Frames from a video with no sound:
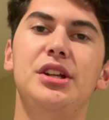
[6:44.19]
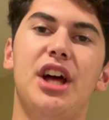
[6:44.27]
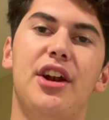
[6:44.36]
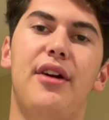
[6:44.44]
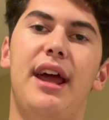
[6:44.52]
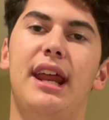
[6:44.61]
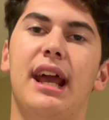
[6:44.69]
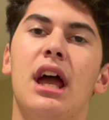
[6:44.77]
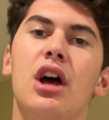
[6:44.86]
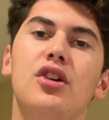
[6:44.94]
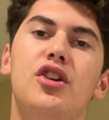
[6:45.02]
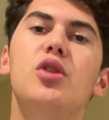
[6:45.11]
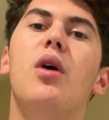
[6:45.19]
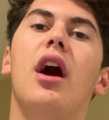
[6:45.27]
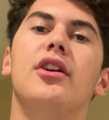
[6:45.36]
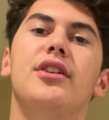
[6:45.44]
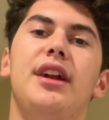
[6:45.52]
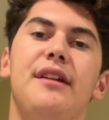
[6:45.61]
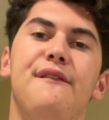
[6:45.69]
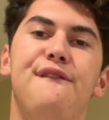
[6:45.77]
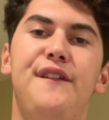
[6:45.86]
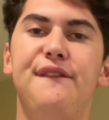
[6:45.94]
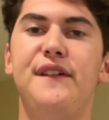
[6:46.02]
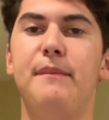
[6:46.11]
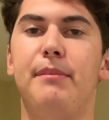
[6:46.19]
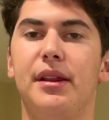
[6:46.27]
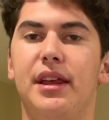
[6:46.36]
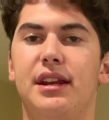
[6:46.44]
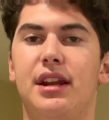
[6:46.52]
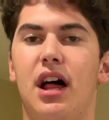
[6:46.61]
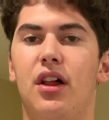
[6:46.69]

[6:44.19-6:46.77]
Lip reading: generating $250 billion